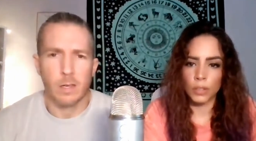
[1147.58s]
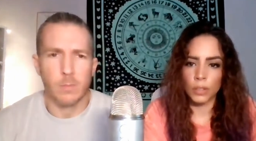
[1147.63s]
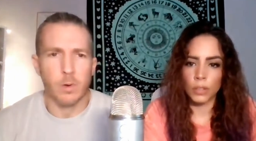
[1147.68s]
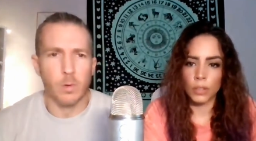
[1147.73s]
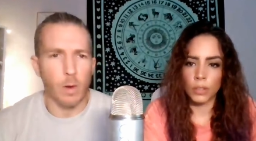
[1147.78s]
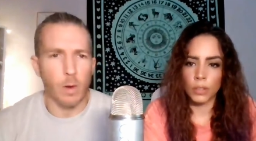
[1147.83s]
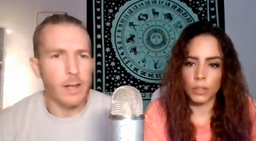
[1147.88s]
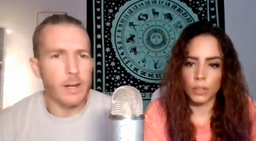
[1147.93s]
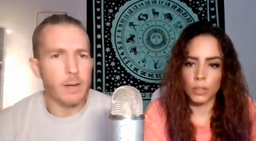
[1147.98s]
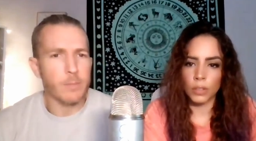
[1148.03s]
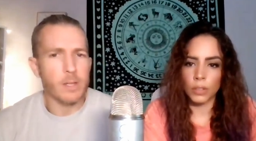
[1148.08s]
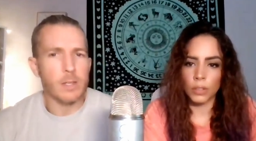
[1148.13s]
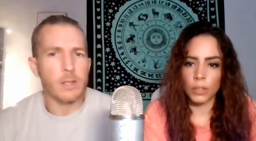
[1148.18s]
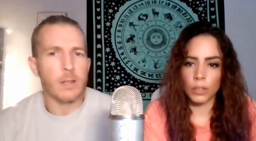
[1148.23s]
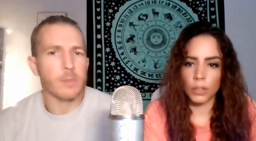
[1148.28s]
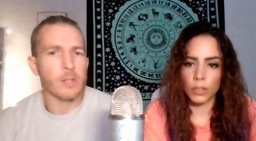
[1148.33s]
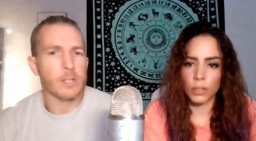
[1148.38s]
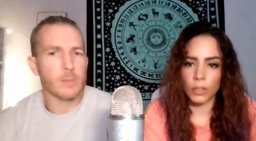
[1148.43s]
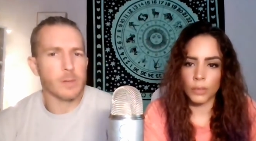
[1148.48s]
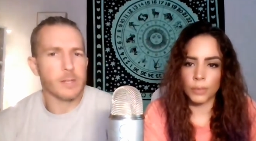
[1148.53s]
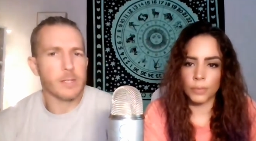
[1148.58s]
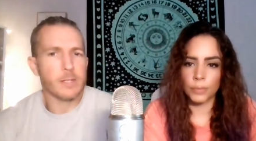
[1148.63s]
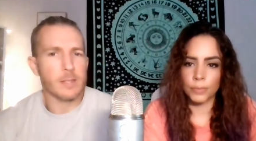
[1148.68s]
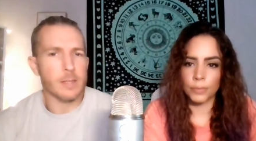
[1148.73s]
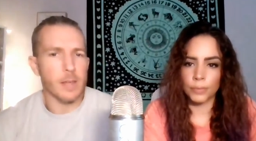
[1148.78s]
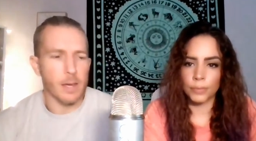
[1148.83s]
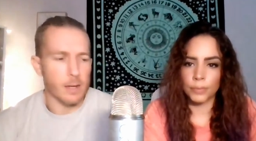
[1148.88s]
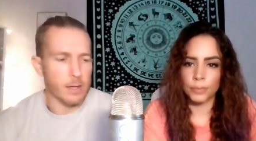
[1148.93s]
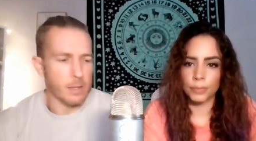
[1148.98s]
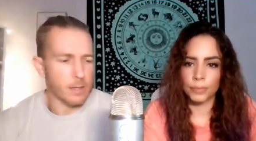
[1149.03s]
Speaker 1: But right. I mean, I mean, speak
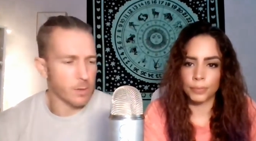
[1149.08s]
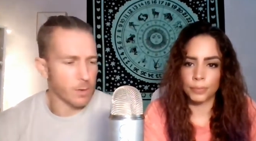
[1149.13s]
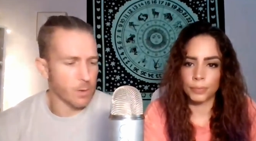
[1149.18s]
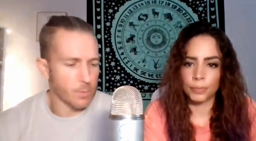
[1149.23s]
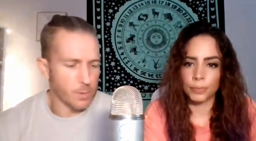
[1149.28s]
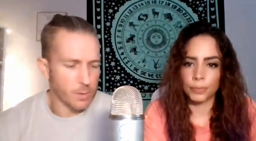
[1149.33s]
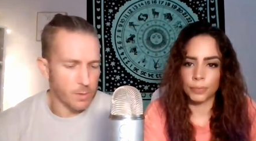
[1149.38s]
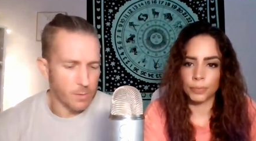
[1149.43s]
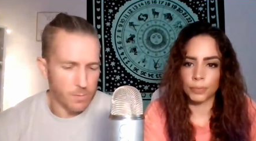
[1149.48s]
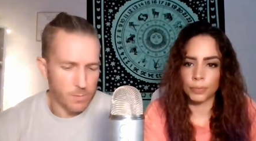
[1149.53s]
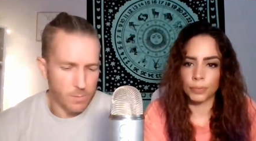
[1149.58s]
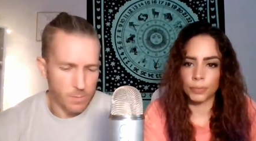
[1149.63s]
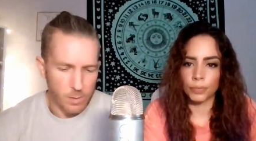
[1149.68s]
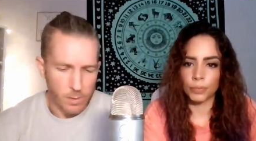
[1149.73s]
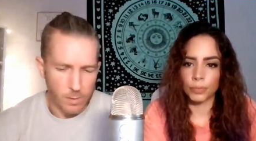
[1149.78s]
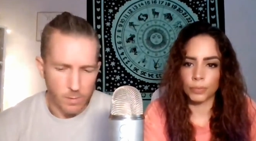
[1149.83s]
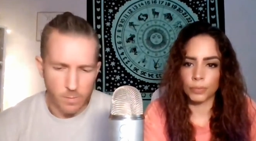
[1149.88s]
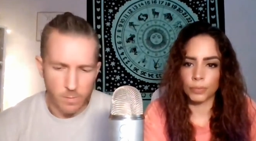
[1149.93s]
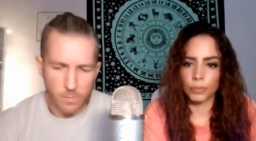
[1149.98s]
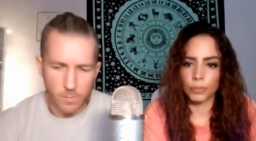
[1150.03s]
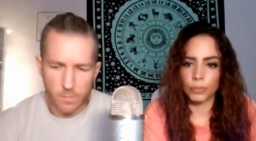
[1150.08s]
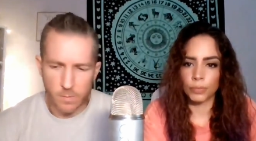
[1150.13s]
to that in terms of, of